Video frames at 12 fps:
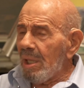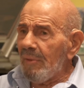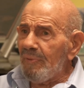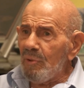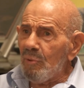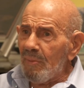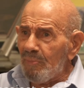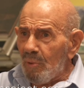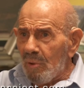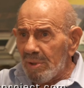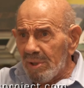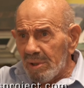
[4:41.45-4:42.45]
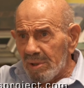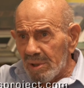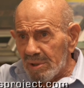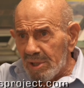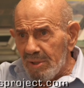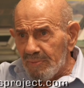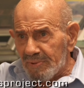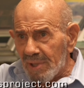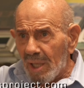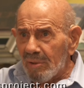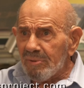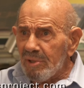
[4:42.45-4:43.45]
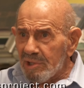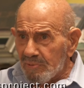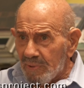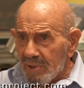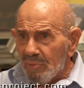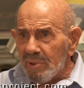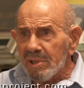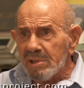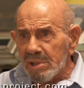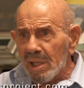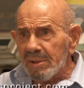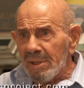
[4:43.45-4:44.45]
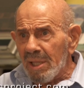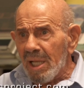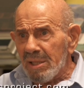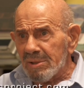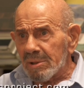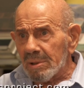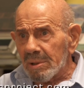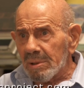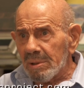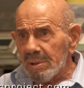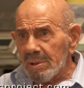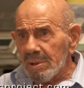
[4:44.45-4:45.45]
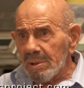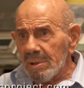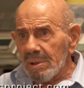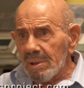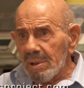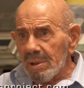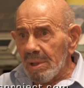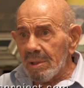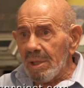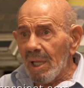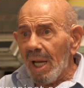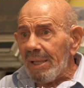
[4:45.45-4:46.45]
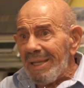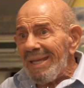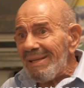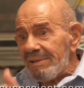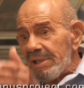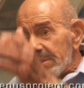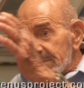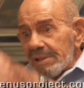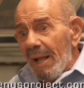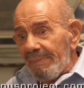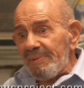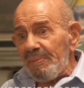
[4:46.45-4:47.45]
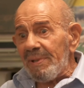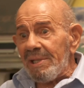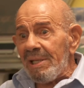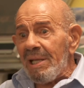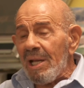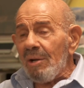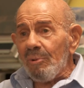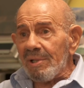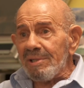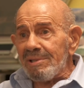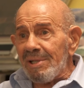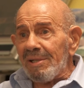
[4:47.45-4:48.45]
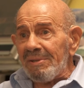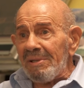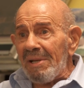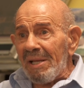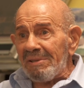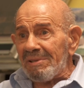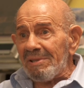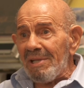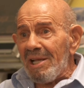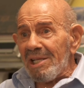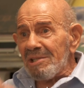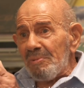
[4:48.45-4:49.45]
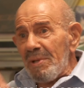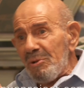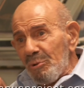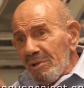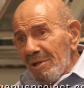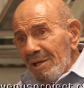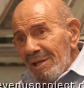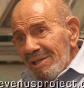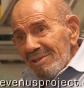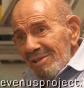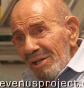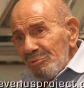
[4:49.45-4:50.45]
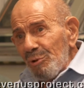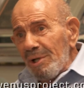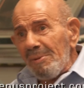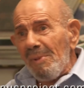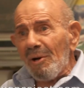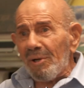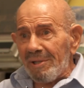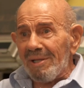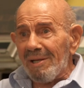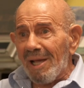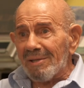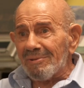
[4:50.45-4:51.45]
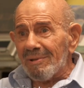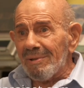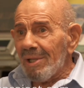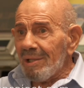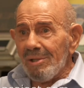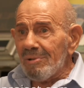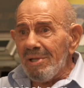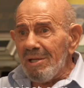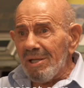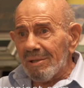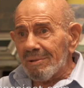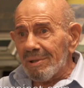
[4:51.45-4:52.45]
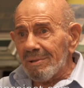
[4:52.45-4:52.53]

If you were born in the deep south, you'd speak with a southern accent. I can't say stop speaking with a southern accent. Speak with a Central American accent. You can't.